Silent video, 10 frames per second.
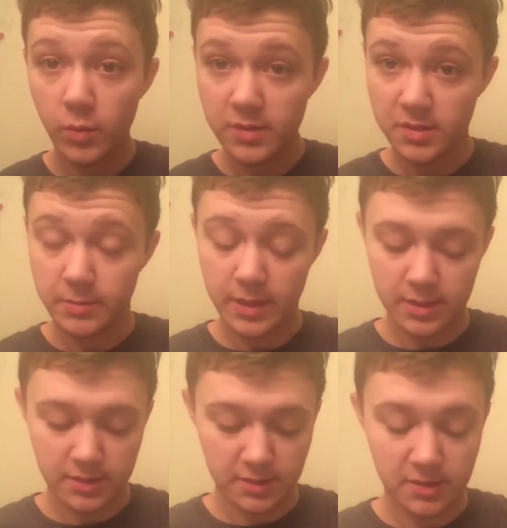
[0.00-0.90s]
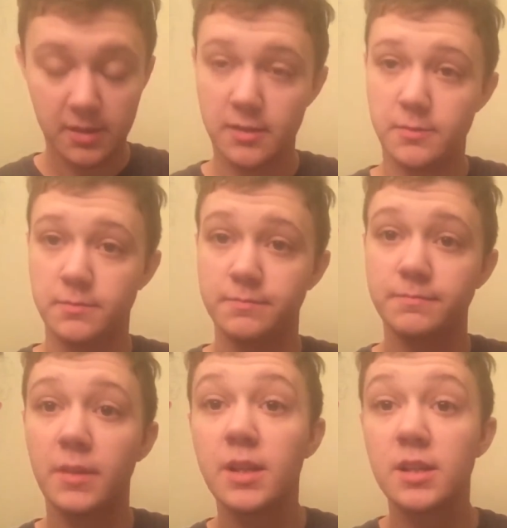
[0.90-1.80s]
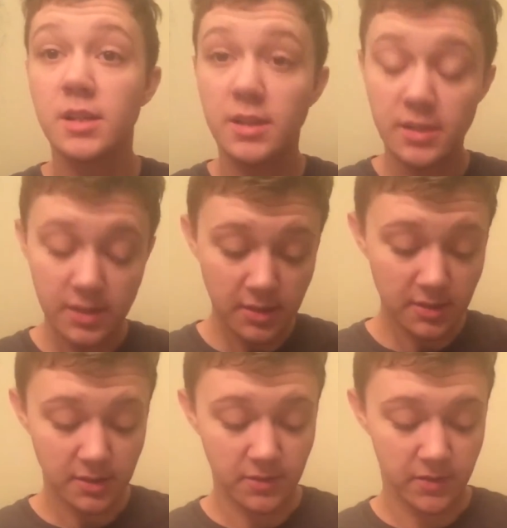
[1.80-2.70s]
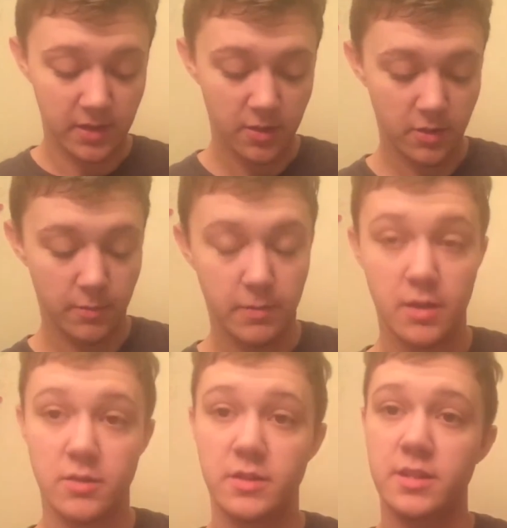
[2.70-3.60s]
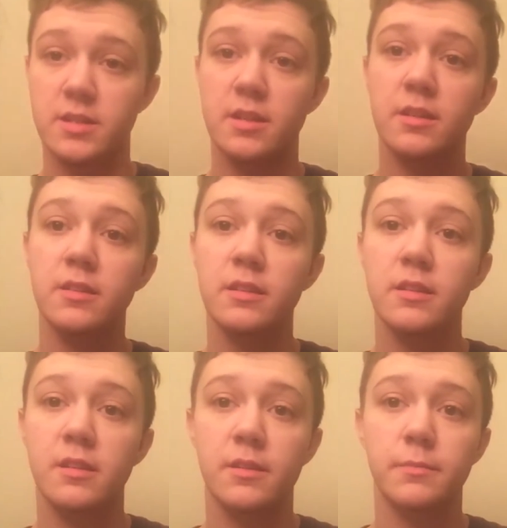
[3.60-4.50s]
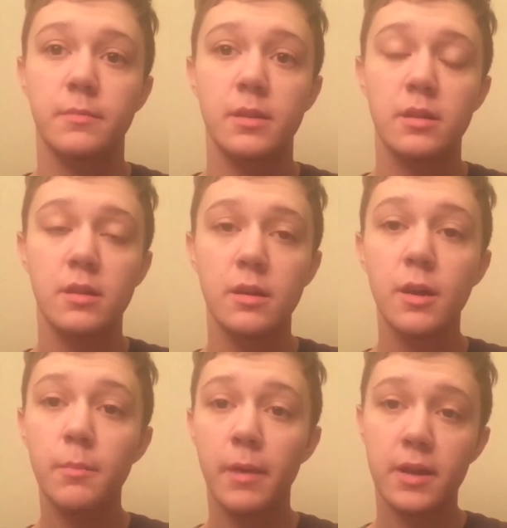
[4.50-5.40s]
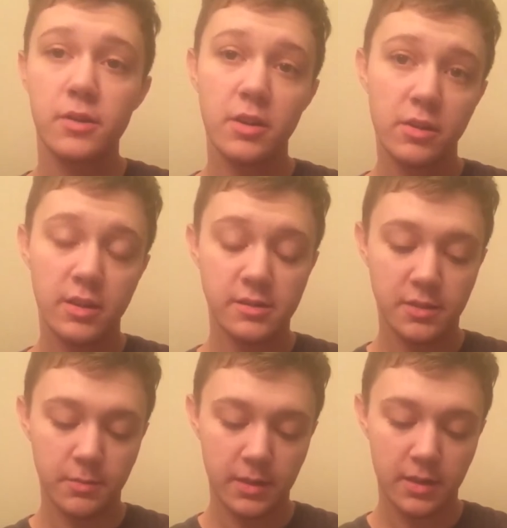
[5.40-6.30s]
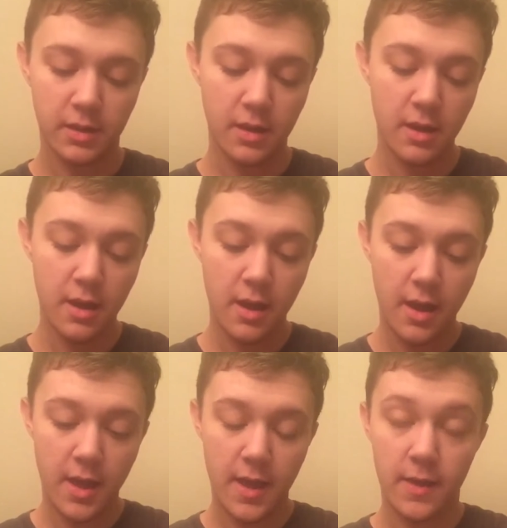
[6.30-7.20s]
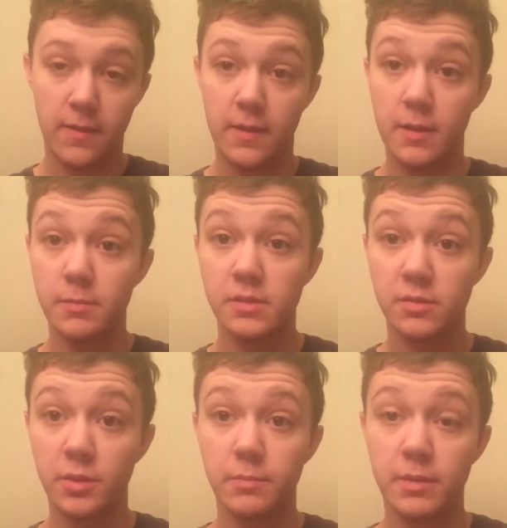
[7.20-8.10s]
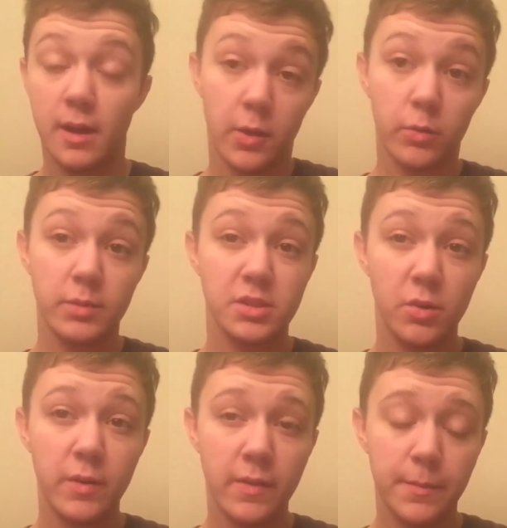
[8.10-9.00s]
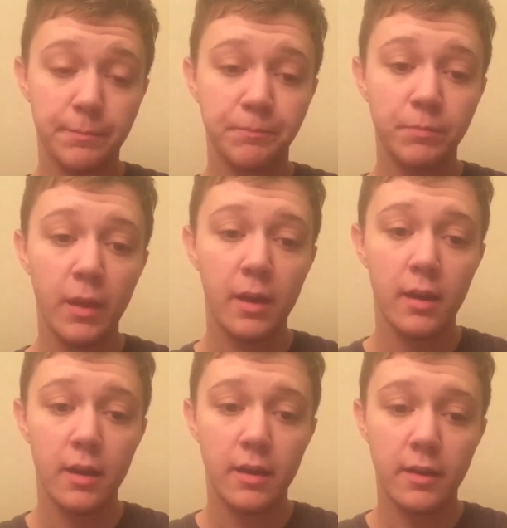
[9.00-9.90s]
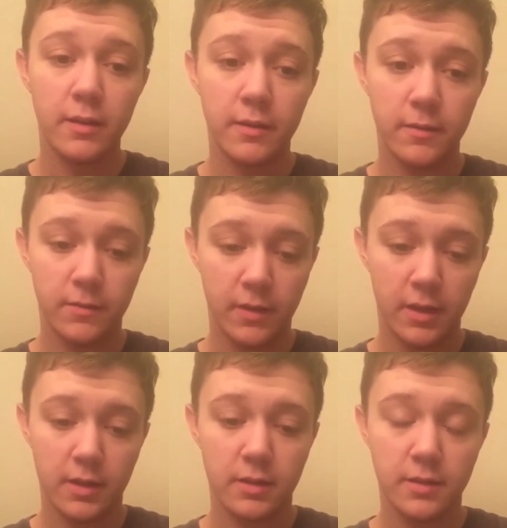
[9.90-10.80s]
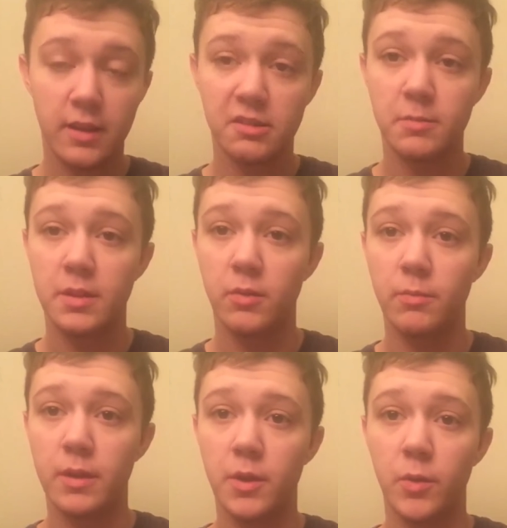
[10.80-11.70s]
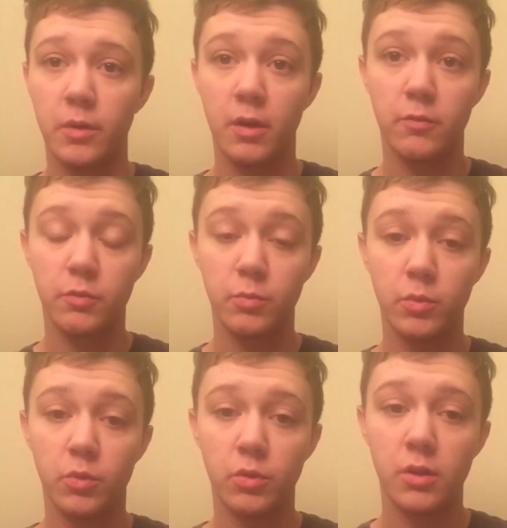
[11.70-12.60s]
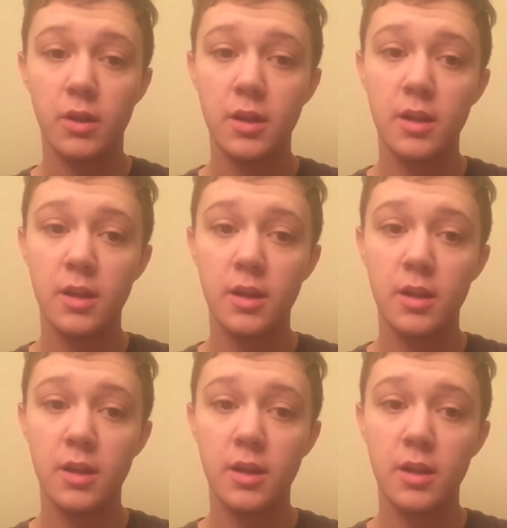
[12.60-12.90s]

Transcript: What's up, guys? This is a video comparing the PackerGear STP and the Mr. Limpy. I will be showing them. If that's something that would make you uncomfortable,